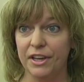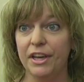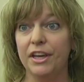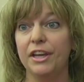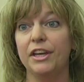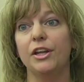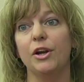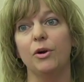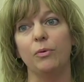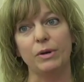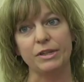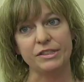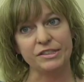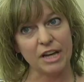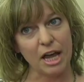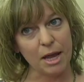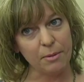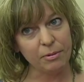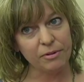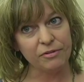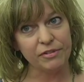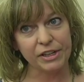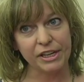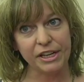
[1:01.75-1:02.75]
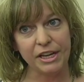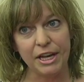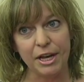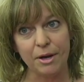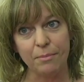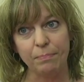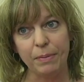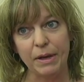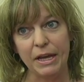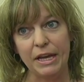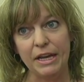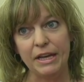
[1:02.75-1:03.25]
You know, what type of a
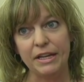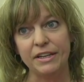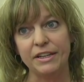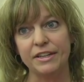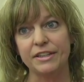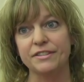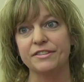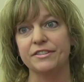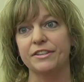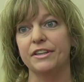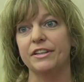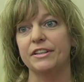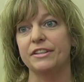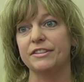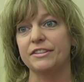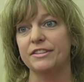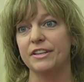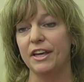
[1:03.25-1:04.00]
campaign is it?